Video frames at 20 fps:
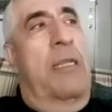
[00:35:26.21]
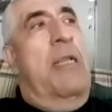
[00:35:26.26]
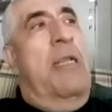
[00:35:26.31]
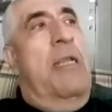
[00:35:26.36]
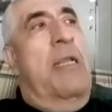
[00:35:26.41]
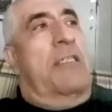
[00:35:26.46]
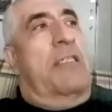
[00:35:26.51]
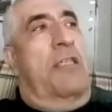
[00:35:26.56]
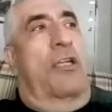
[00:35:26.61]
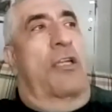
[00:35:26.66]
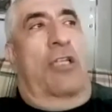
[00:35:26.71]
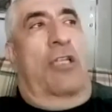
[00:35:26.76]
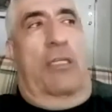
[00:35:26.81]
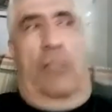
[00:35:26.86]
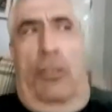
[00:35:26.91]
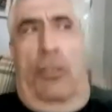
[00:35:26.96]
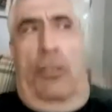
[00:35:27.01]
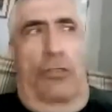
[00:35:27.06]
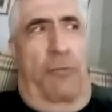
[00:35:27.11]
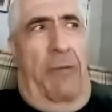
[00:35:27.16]
right? So she had a
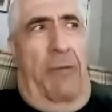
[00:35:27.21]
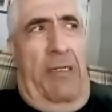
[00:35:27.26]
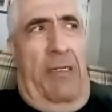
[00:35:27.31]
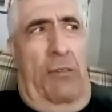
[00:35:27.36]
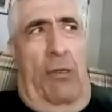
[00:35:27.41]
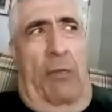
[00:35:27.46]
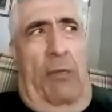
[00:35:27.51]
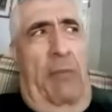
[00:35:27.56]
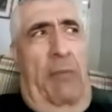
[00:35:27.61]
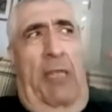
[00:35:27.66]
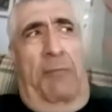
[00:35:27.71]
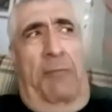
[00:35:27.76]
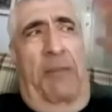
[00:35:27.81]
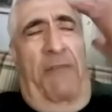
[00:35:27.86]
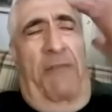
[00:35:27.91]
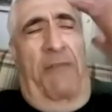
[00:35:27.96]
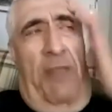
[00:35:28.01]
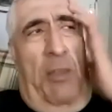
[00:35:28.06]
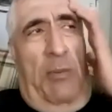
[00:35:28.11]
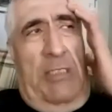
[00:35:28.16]
huge breast. My God, my
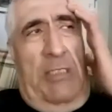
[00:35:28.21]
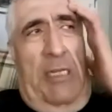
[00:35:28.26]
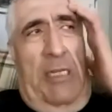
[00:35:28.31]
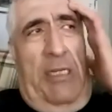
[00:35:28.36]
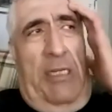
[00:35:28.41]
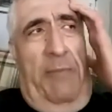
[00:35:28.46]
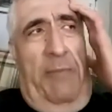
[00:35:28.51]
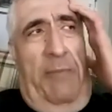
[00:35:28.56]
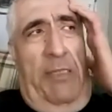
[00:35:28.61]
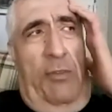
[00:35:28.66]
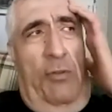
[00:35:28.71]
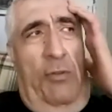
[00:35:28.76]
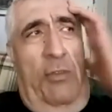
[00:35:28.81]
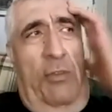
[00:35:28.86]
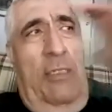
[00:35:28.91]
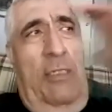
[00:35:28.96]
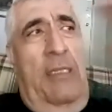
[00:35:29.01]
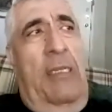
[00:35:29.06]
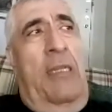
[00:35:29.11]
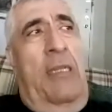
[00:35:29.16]
father was a lucky man too.
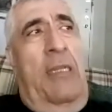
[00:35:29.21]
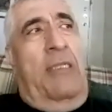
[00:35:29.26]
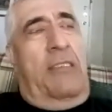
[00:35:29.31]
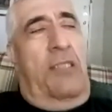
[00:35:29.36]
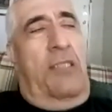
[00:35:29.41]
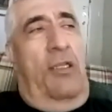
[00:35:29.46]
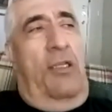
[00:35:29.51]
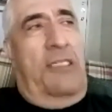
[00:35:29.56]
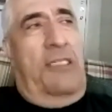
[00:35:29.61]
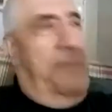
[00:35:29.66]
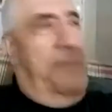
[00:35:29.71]
So this is